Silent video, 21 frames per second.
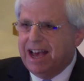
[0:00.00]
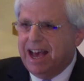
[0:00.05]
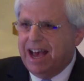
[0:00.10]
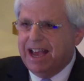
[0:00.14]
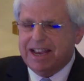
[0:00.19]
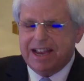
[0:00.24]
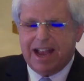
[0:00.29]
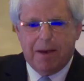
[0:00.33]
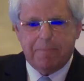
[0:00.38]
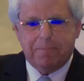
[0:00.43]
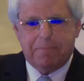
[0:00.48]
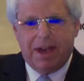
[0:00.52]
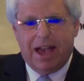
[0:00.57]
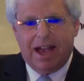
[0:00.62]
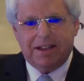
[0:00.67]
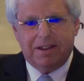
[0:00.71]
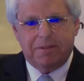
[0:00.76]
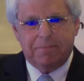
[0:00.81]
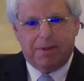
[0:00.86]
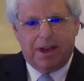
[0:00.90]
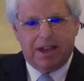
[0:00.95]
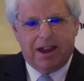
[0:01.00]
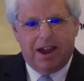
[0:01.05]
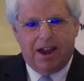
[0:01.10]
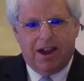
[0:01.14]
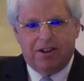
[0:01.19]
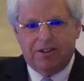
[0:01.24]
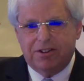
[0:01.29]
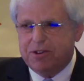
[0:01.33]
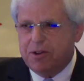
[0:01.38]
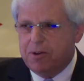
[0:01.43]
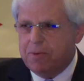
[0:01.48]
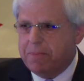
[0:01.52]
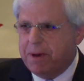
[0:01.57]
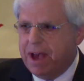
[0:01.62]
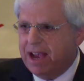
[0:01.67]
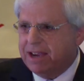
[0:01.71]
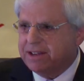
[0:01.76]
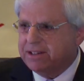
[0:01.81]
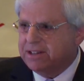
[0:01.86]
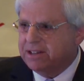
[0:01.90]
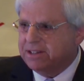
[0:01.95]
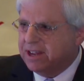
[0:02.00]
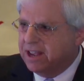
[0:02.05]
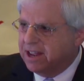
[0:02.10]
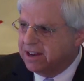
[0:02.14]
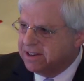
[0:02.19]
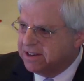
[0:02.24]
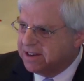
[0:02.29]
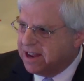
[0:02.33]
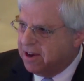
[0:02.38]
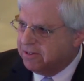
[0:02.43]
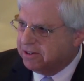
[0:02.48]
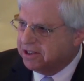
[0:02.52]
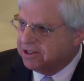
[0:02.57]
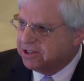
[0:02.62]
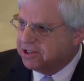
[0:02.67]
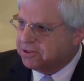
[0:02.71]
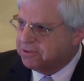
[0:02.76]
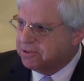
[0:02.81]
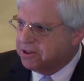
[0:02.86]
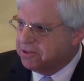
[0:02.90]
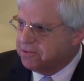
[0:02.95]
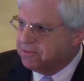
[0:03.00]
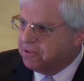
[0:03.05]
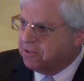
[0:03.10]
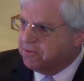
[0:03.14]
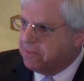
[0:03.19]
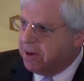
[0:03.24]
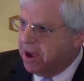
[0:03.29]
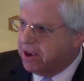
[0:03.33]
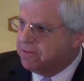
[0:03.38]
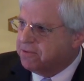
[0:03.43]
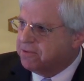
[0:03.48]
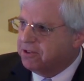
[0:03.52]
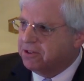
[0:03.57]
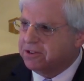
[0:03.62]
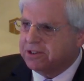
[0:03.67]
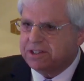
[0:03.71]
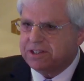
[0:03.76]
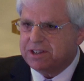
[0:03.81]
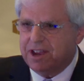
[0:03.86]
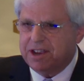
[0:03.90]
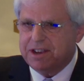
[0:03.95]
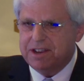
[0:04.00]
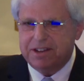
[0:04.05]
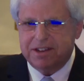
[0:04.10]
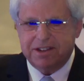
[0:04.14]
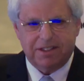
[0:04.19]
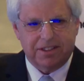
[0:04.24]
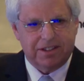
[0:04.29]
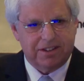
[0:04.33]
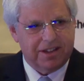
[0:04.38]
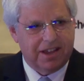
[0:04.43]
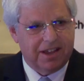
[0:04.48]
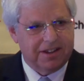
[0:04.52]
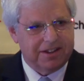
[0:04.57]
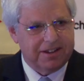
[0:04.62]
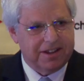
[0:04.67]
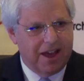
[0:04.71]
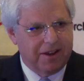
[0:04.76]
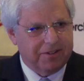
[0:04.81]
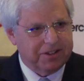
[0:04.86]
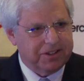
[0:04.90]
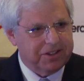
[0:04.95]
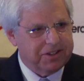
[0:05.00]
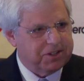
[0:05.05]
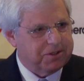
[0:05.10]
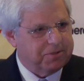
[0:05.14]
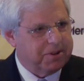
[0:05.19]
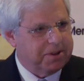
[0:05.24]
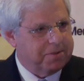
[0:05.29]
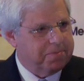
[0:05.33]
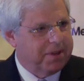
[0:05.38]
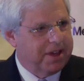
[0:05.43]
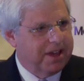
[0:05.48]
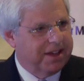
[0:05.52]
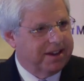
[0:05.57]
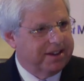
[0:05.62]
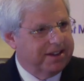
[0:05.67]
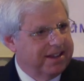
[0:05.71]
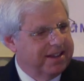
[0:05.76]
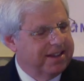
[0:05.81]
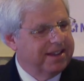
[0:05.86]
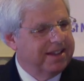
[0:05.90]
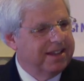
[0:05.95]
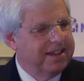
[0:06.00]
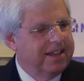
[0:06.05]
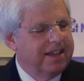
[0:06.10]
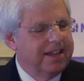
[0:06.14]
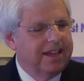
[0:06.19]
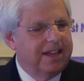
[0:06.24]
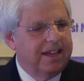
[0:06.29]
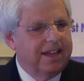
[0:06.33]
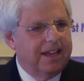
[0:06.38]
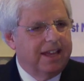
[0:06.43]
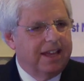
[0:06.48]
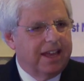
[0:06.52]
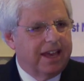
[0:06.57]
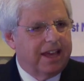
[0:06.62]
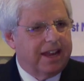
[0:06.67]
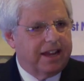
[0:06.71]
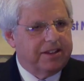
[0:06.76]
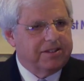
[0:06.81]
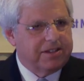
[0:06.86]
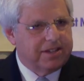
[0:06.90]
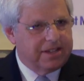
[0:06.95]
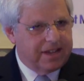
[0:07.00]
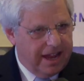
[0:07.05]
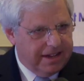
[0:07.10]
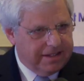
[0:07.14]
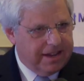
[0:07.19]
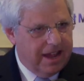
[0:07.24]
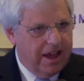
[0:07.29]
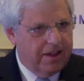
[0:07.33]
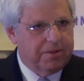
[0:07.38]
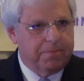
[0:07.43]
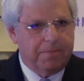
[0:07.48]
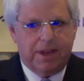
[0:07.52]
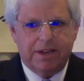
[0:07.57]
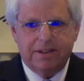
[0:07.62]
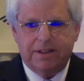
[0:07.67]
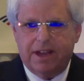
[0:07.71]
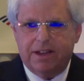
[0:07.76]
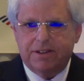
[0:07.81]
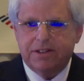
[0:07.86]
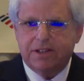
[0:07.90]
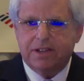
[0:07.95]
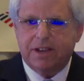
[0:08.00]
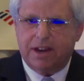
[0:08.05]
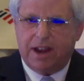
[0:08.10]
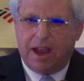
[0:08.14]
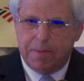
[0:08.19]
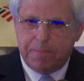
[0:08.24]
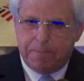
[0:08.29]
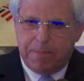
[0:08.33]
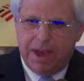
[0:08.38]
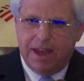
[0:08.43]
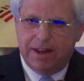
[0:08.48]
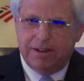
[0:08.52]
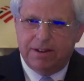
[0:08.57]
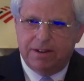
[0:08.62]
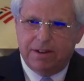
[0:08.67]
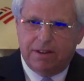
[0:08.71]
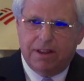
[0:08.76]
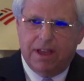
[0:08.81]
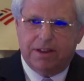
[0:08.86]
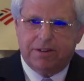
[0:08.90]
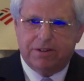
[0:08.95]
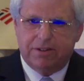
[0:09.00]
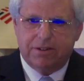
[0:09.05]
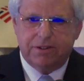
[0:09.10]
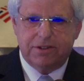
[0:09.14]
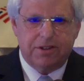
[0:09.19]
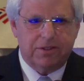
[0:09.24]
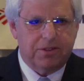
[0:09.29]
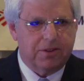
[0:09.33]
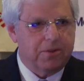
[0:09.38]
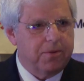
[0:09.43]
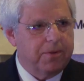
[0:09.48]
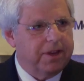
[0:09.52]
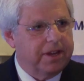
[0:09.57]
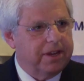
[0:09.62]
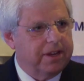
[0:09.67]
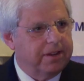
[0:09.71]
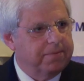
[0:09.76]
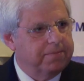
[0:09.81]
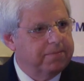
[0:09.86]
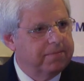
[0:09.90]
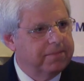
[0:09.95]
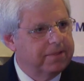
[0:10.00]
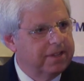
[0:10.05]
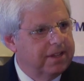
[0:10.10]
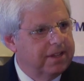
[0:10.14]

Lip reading: I got back in my car to go back to 10 Downing Street for my first night in the 10 Downing Street bed. And I sat down at my desk and I penned a letter to the Queen.